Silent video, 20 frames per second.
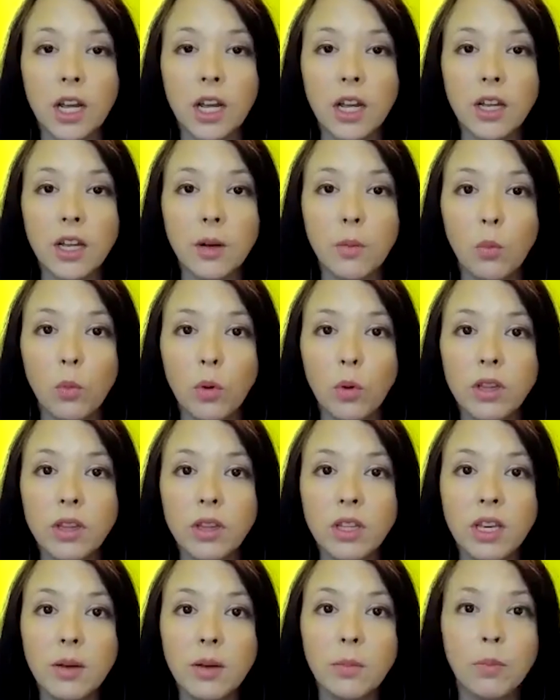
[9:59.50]
Um, one of
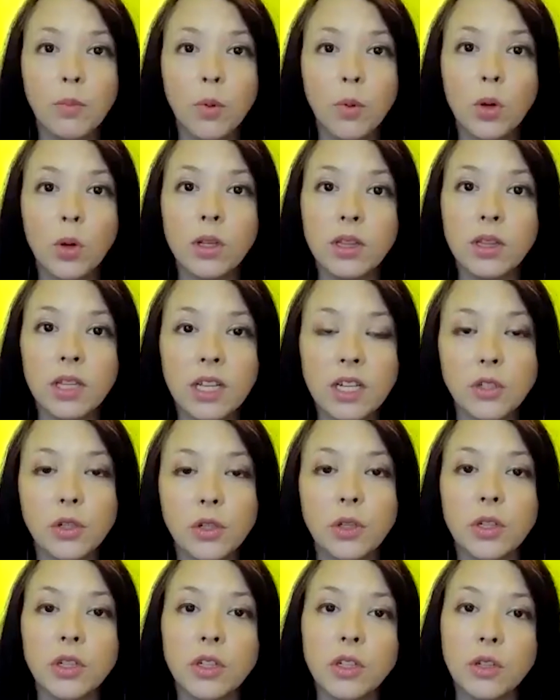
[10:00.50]
the important things you
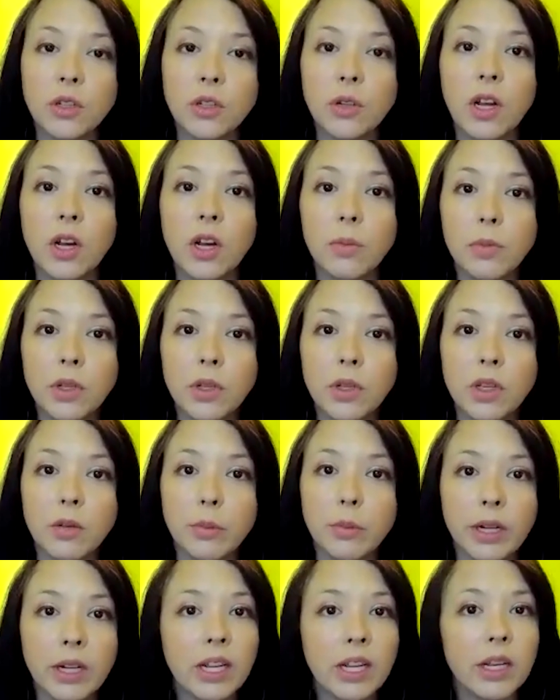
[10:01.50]
can do to help your
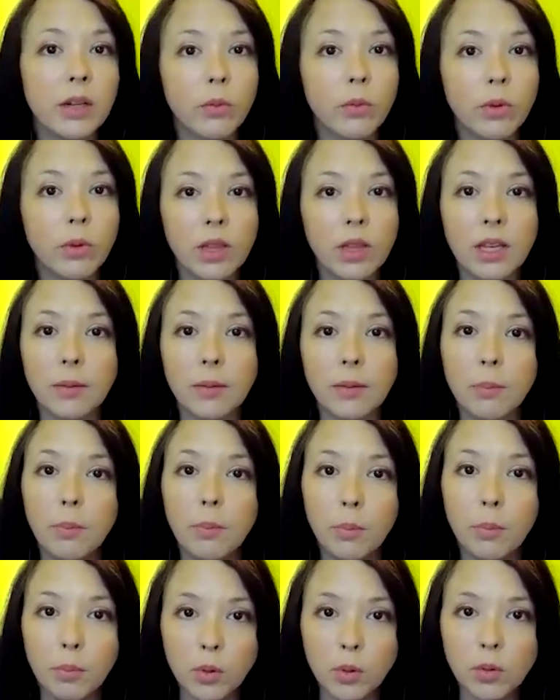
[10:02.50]
community and really
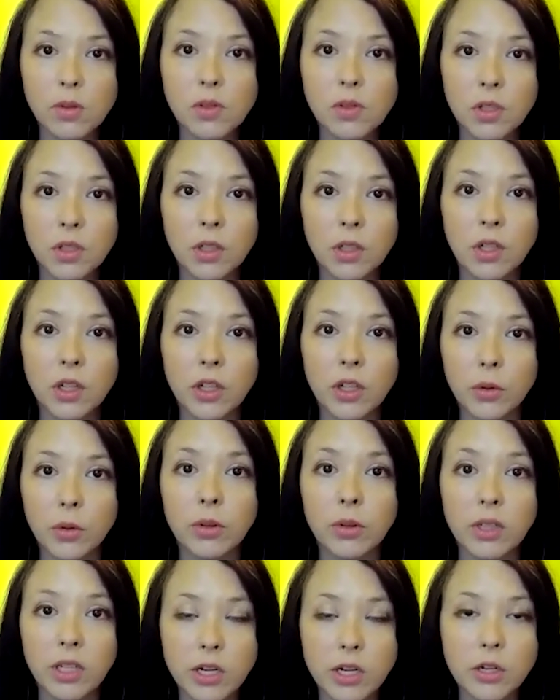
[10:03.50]
bolster your
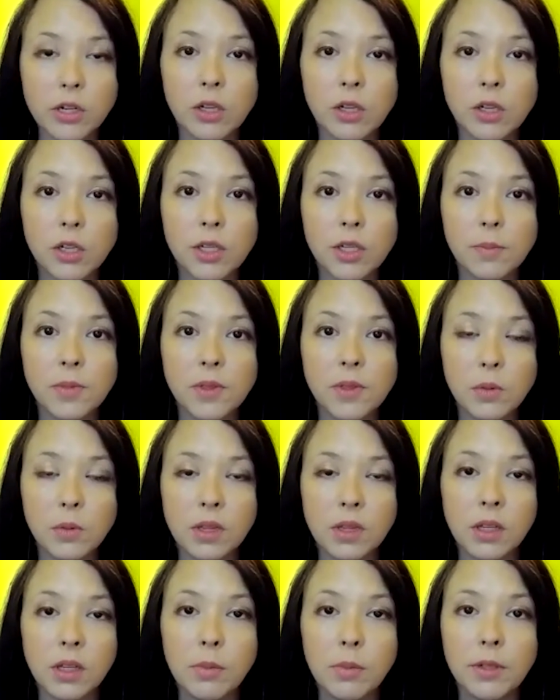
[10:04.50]
relationships with the
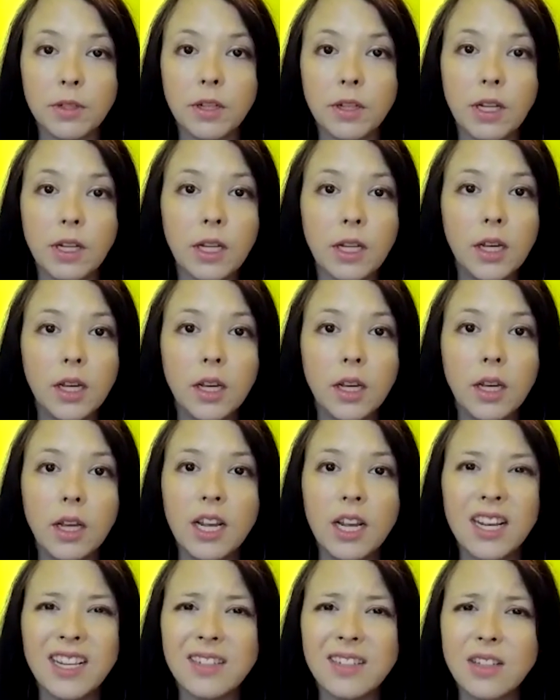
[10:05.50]
community
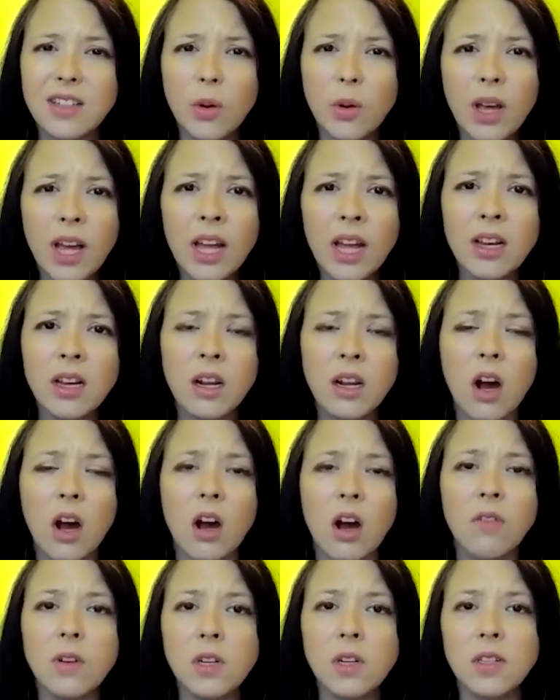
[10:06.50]
is go ahead and
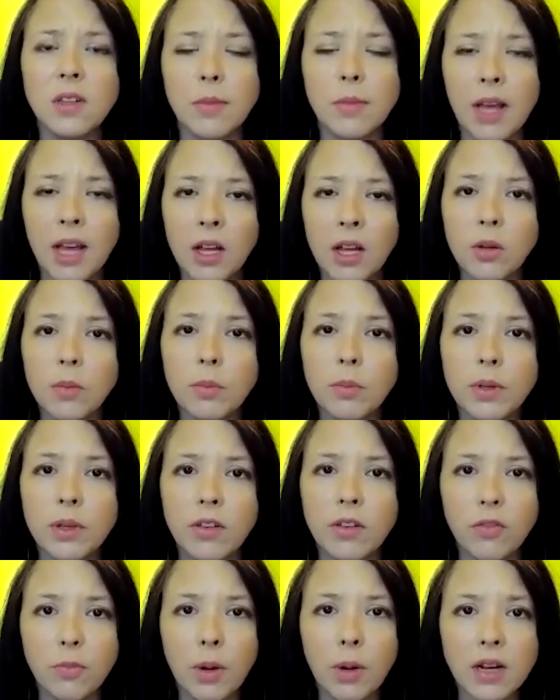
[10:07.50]
offer some help
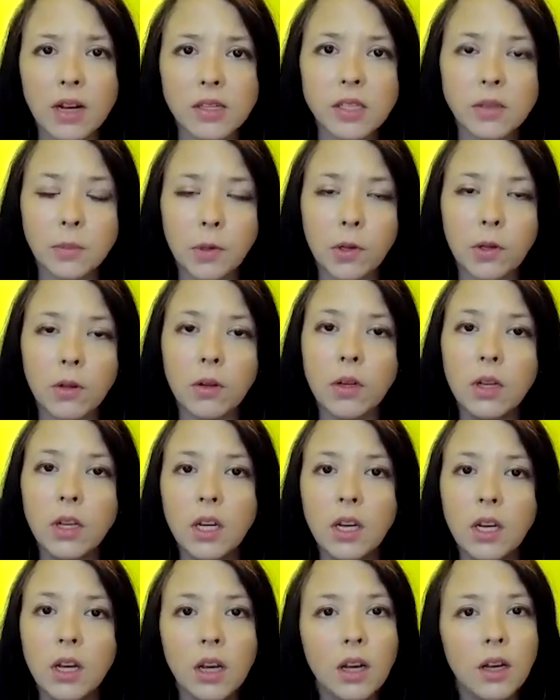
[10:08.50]
if possible.
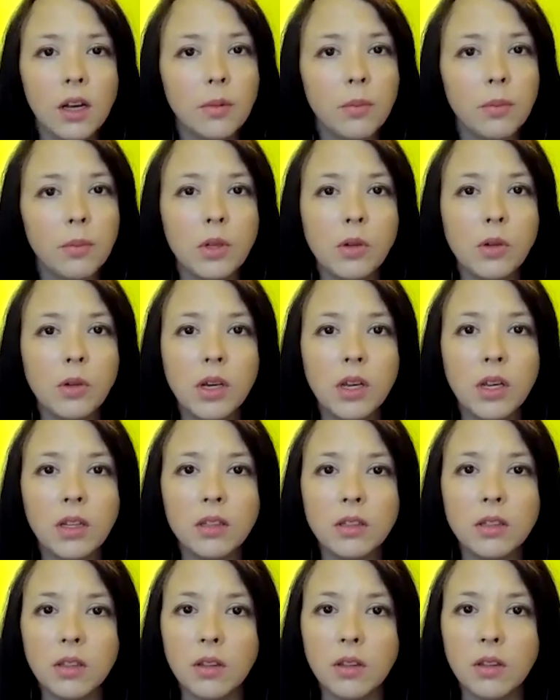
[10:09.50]
Um, you
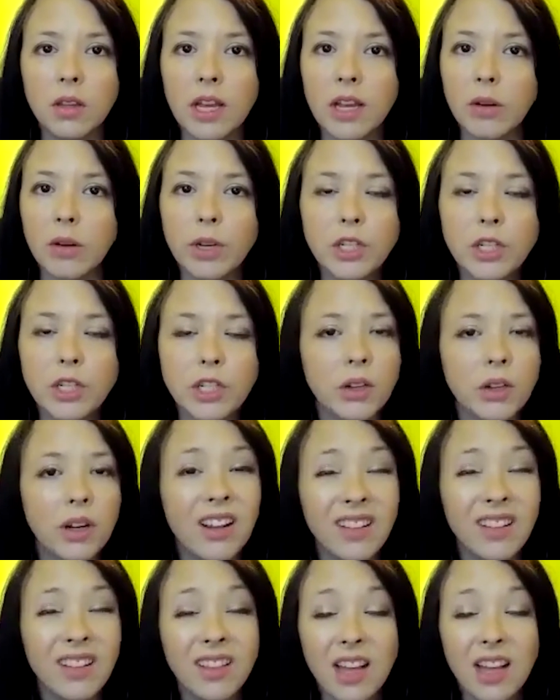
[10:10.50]
can like reach out. A
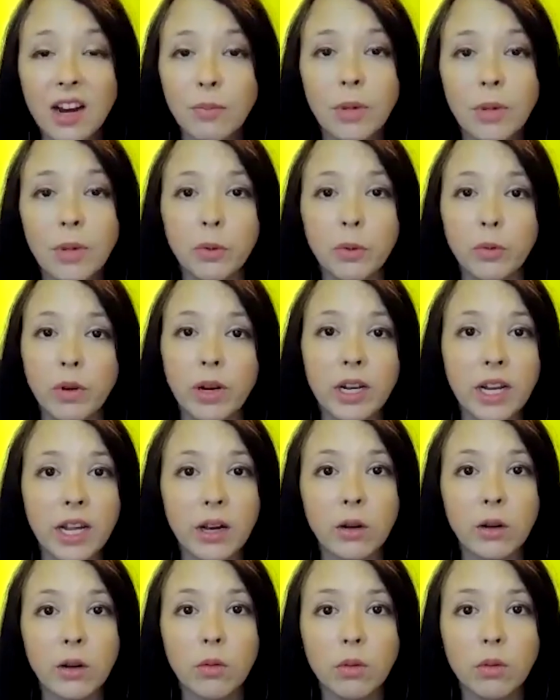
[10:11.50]
lot of people right
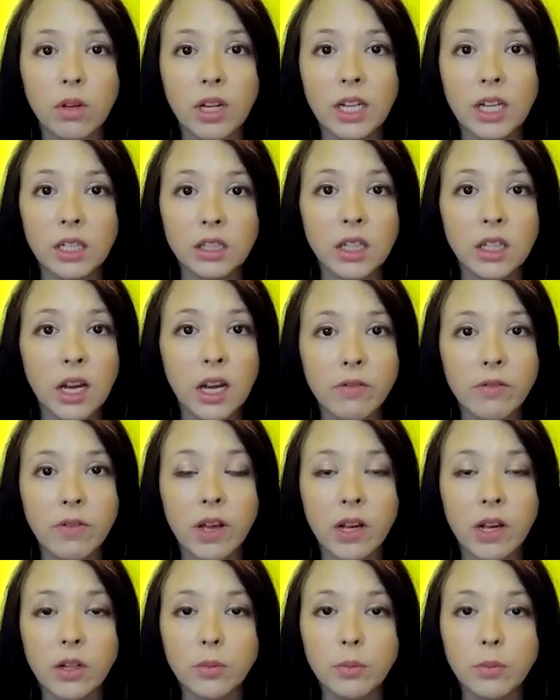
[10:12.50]
now need a lot of
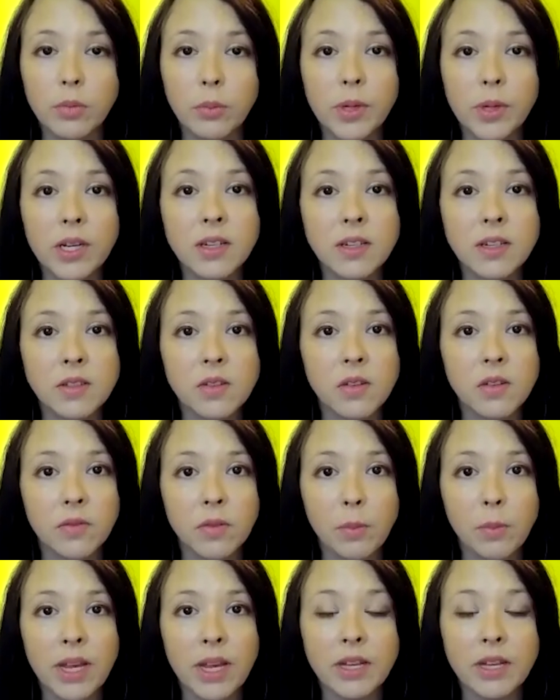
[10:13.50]
help because of
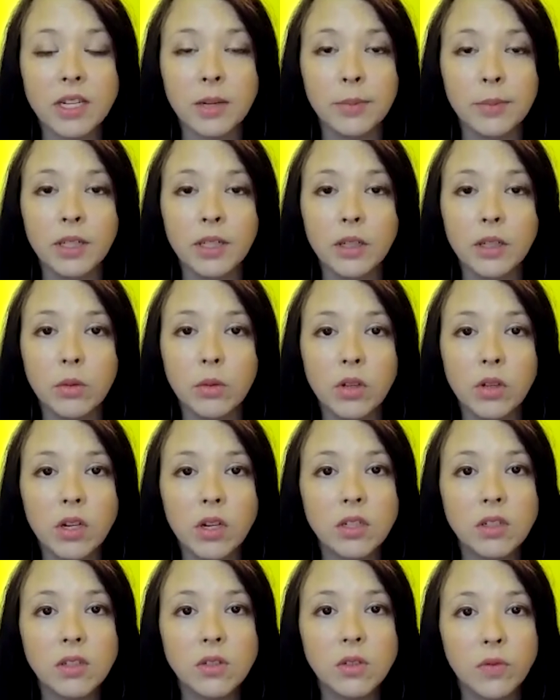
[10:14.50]
pandemic going
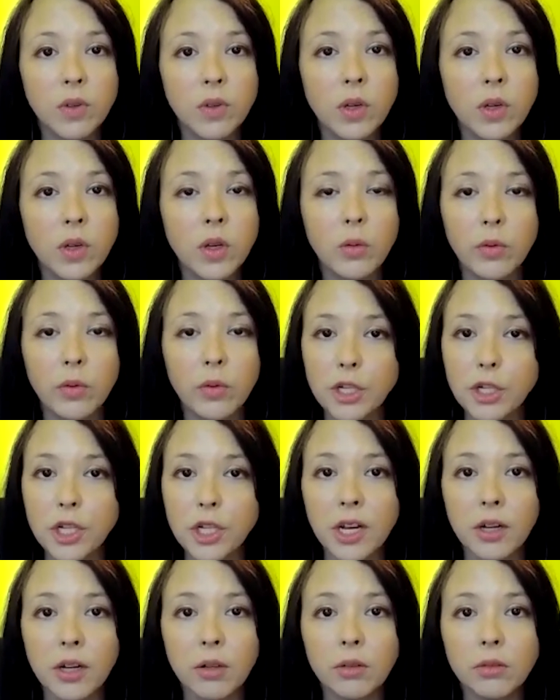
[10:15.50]
on. So if you can reach
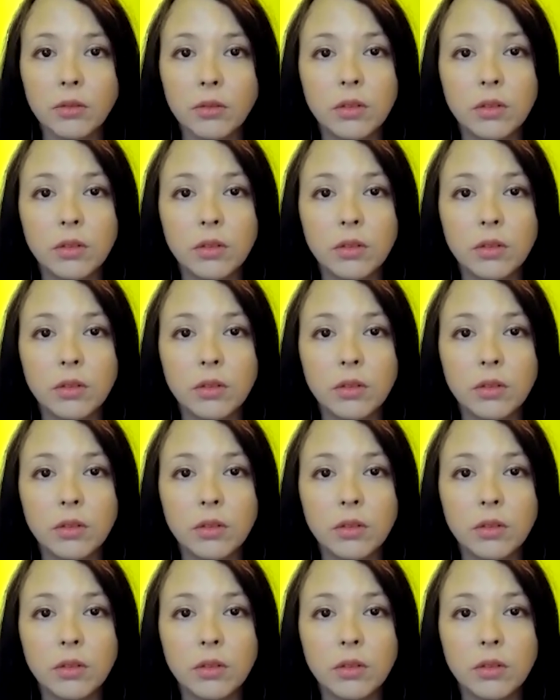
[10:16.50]
out,